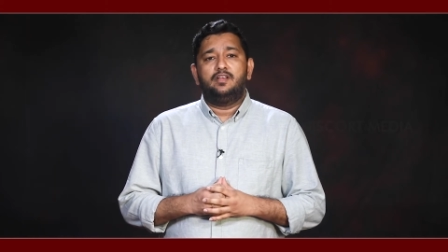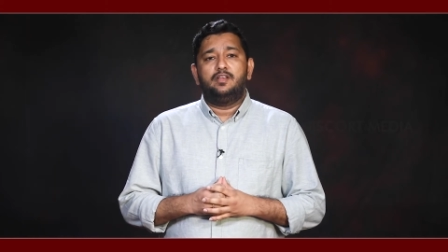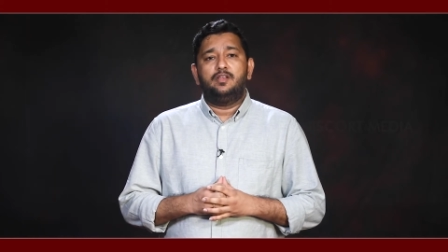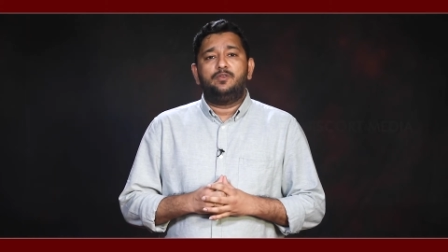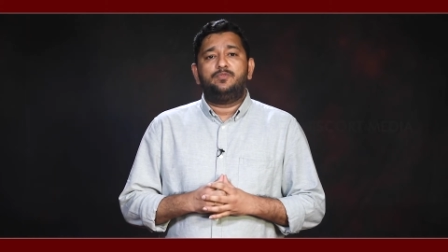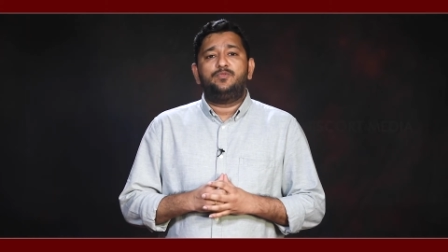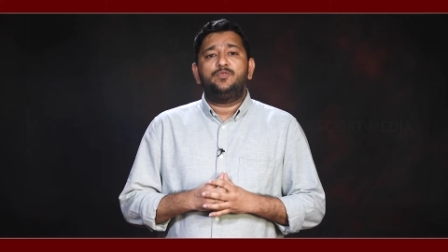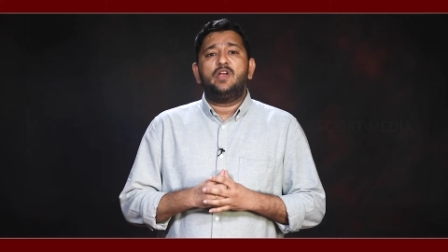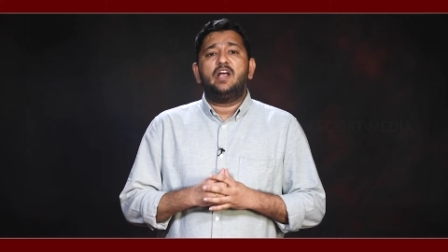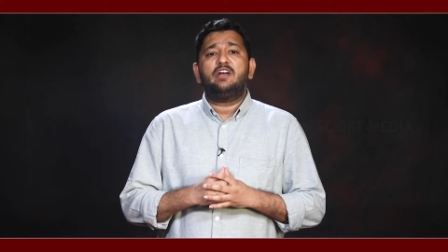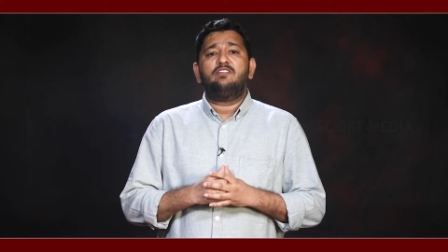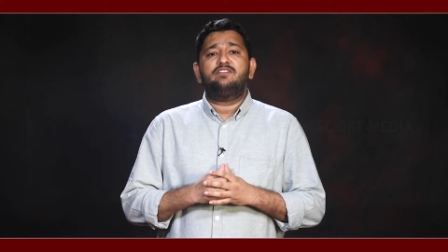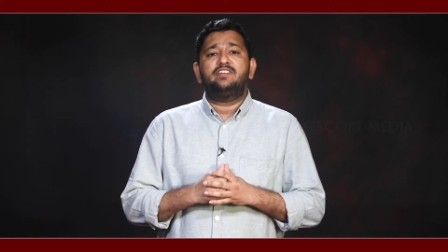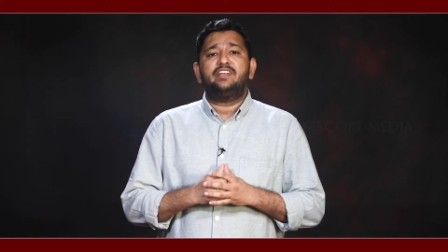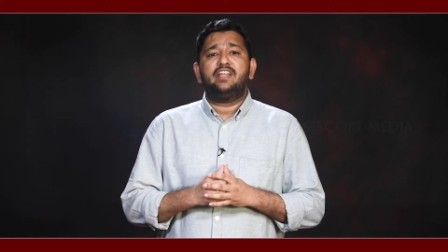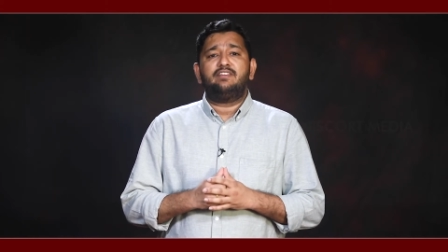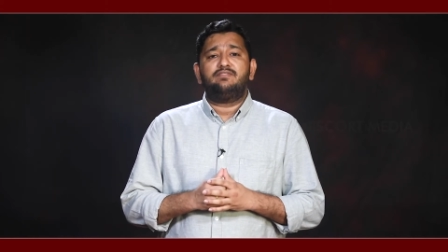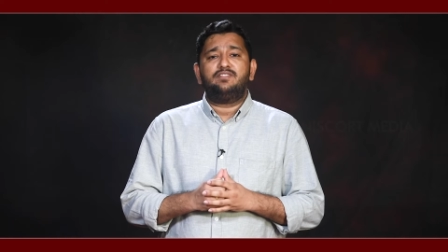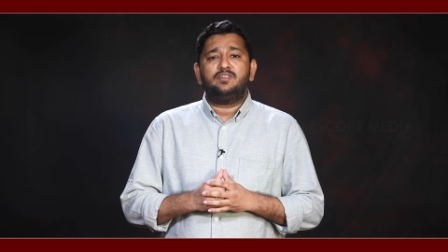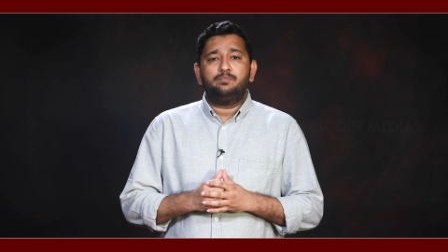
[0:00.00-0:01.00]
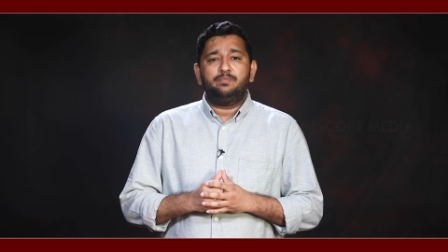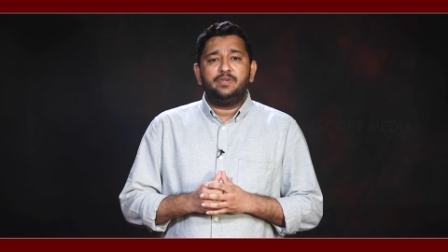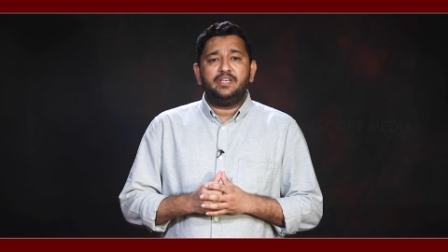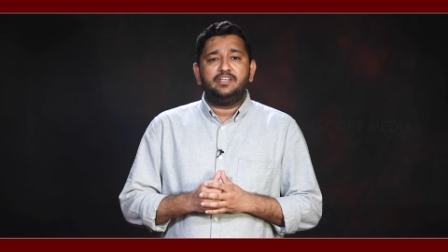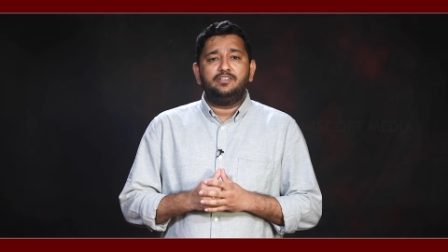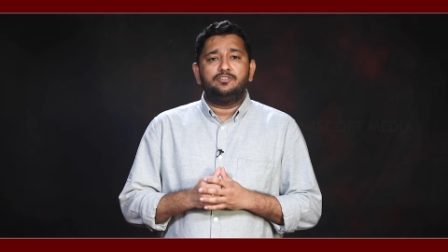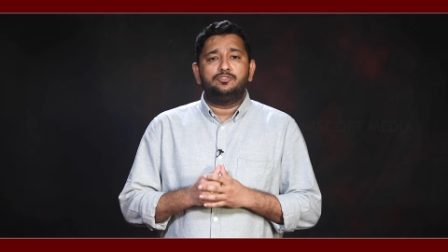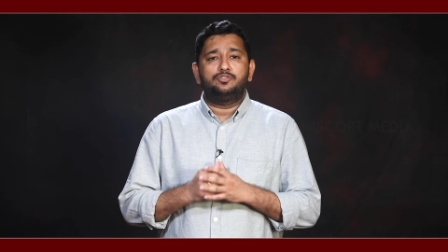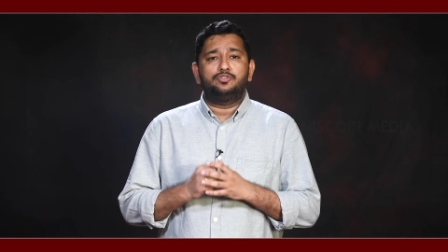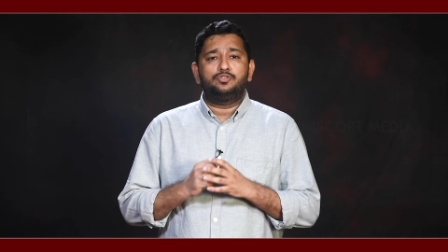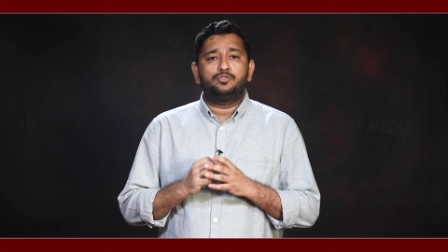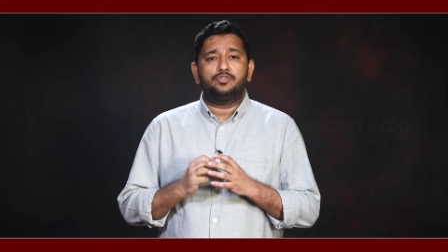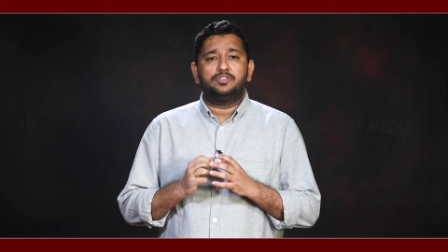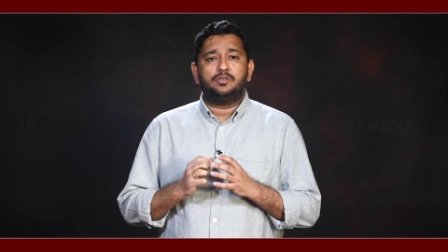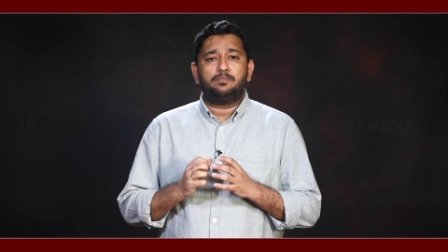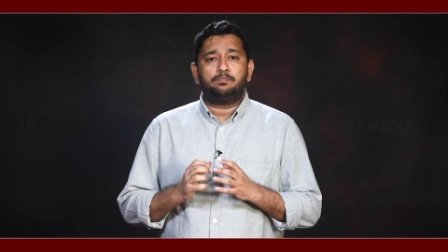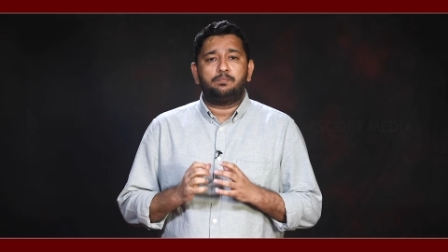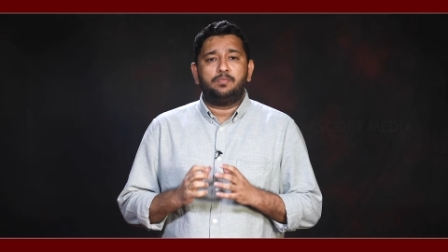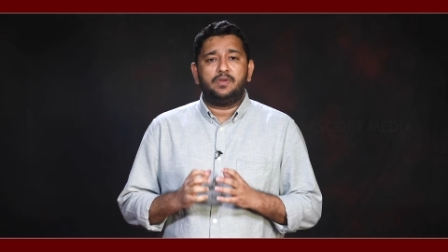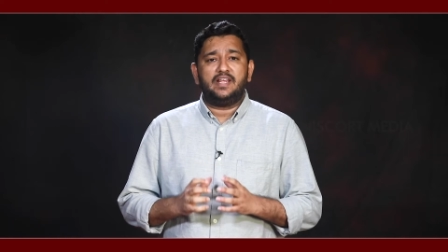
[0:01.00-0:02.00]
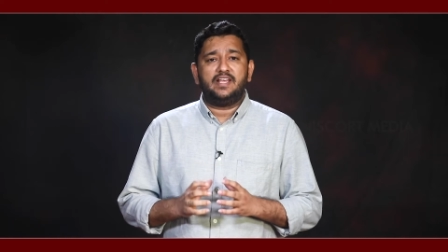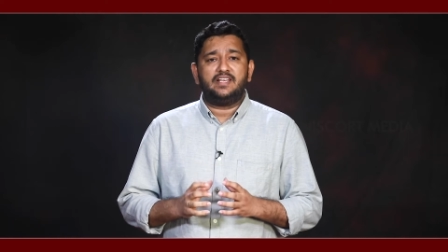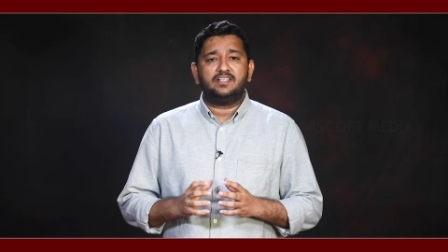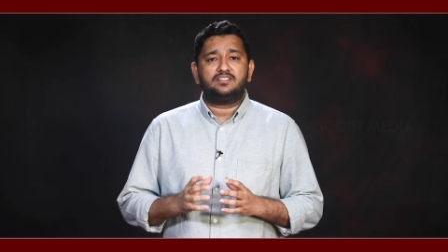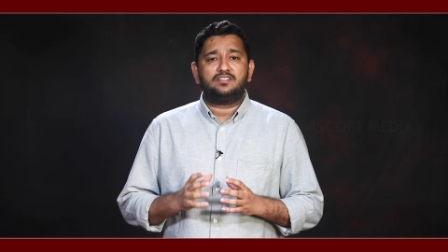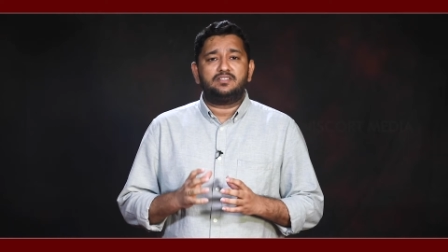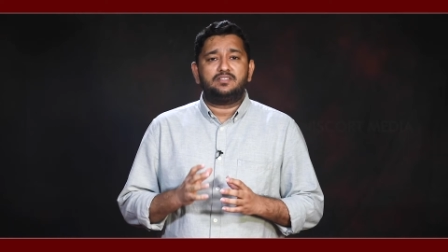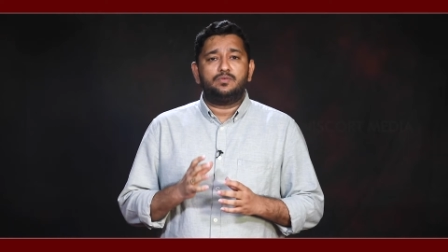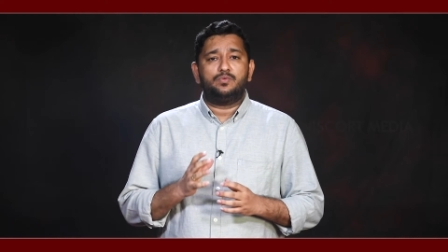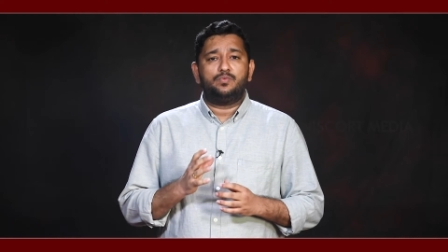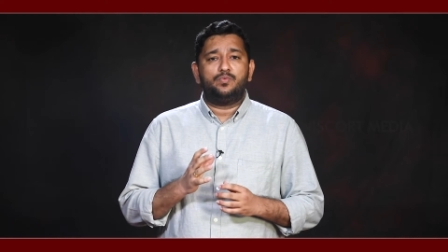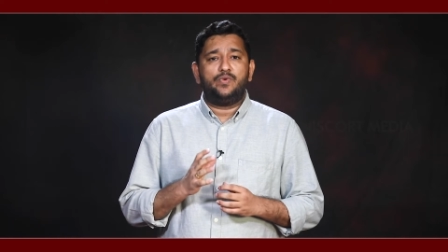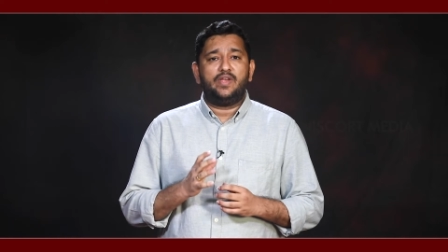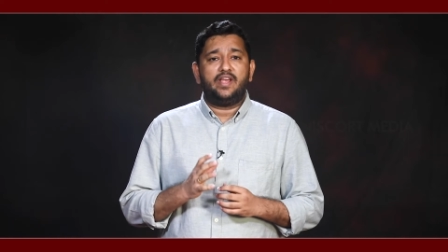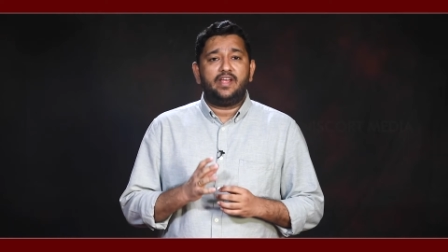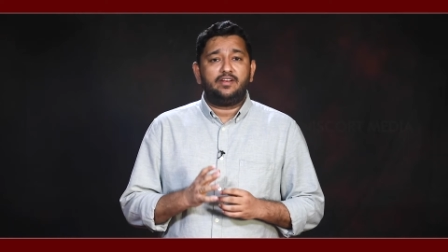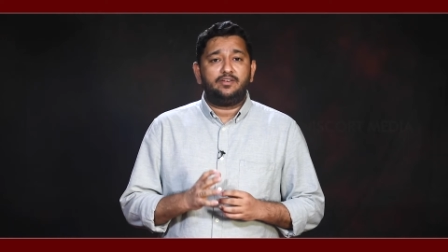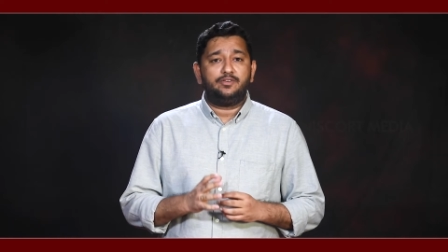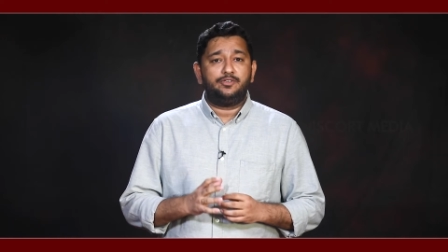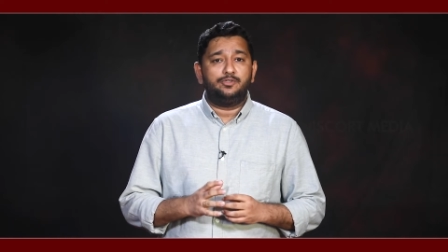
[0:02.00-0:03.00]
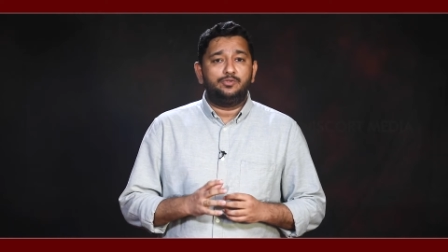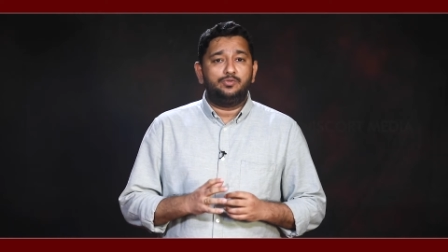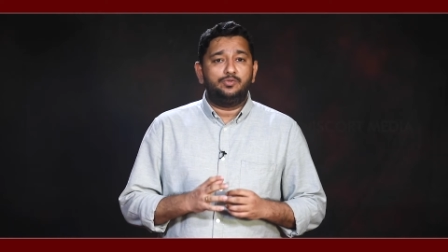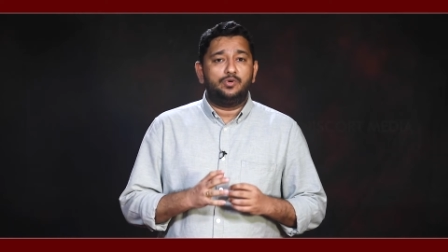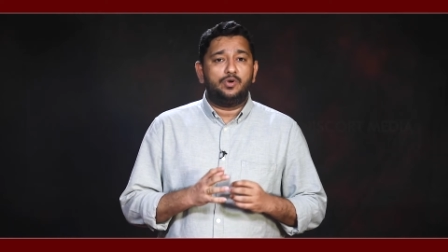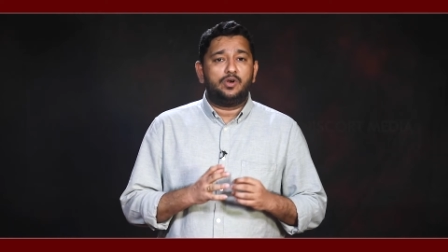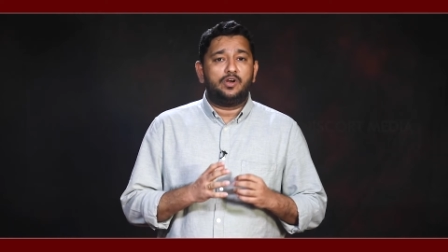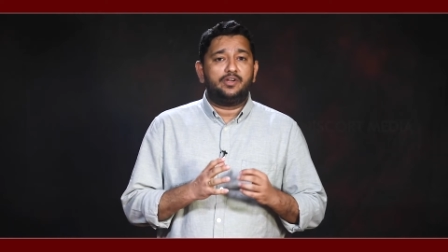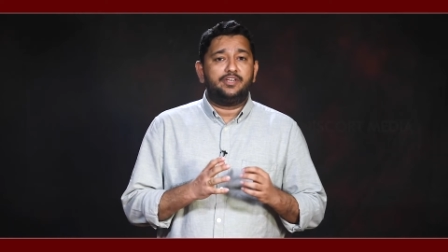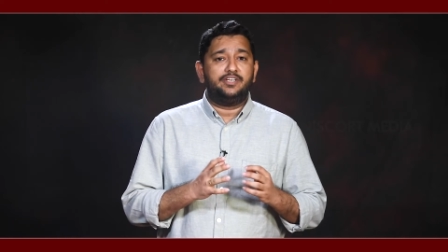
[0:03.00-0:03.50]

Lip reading: If you have never been to the place where your